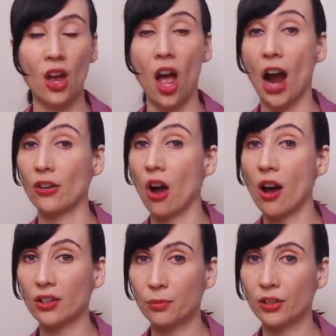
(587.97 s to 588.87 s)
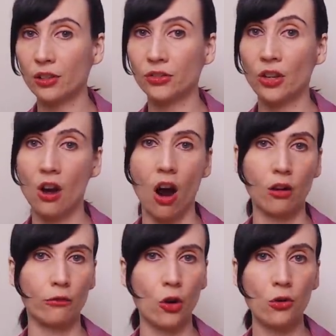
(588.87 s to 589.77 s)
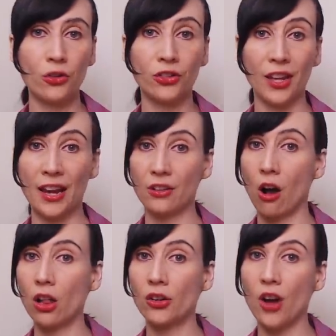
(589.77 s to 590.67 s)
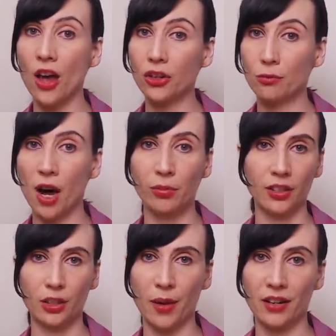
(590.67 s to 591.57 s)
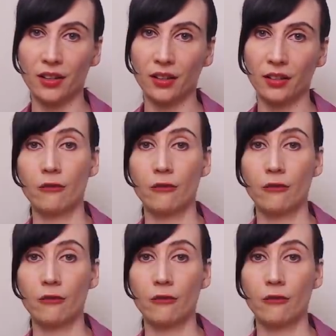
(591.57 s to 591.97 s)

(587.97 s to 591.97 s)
our hospitals, our roads, and all our other public spending.